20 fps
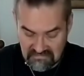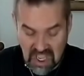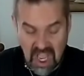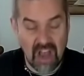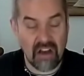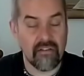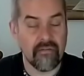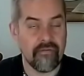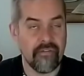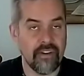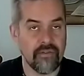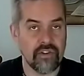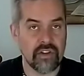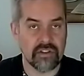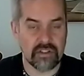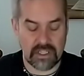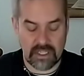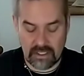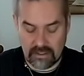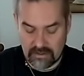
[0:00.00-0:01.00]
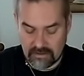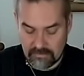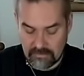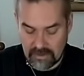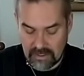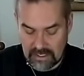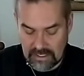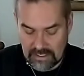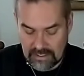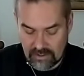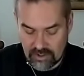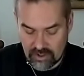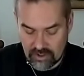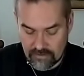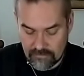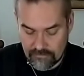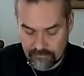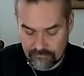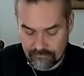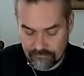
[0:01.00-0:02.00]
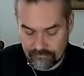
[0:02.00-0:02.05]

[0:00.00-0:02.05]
Yeah, 15 seeds in each.